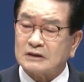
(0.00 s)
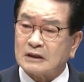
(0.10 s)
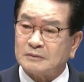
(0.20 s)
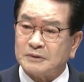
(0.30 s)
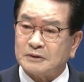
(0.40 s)

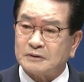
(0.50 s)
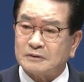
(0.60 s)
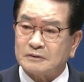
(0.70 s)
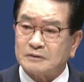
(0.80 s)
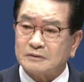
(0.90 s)
That's
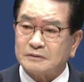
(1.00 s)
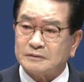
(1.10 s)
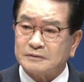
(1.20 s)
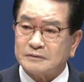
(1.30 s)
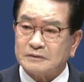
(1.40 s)
how I
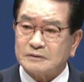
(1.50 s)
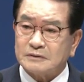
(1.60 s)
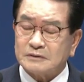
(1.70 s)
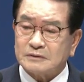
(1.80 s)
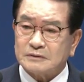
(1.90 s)
was
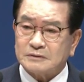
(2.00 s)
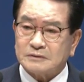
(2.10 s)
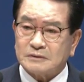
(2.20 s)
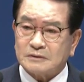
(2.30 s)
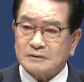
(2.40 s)
guided, and
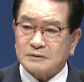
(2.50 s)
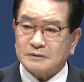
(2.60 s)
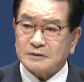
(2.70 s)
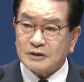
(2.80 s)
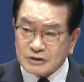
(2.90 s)

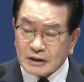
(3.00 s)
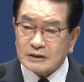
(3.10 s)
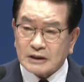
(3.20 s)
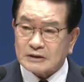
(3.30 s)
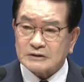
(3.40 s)
I'm
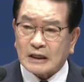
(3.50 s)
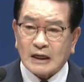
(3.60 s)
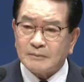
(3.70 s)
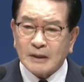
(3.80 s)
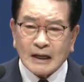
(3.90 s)
standing here
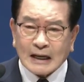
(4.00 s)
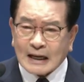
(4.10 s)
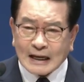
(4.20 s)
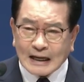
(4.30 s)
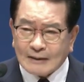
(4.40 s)
right now,
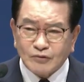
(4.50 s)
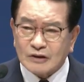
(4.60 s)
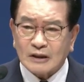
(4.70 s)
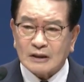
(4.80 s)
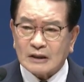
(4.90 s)

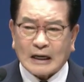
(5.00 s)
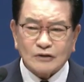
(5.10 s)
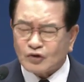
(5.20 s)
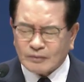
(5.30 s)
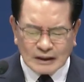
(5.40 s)
not
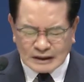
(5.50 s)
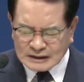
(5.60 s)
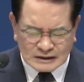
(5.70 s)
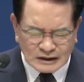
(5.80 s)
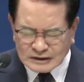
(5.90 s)
listening to
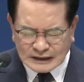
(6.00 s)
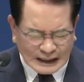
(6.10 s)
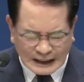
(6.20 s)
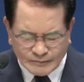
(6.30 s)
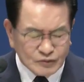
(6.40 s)
the
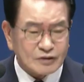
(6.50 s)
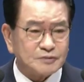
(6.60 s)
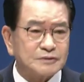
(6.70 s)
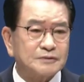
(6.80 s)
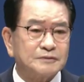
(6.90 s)
words of
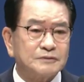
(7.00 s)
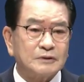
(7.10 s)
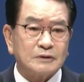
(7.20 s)
people,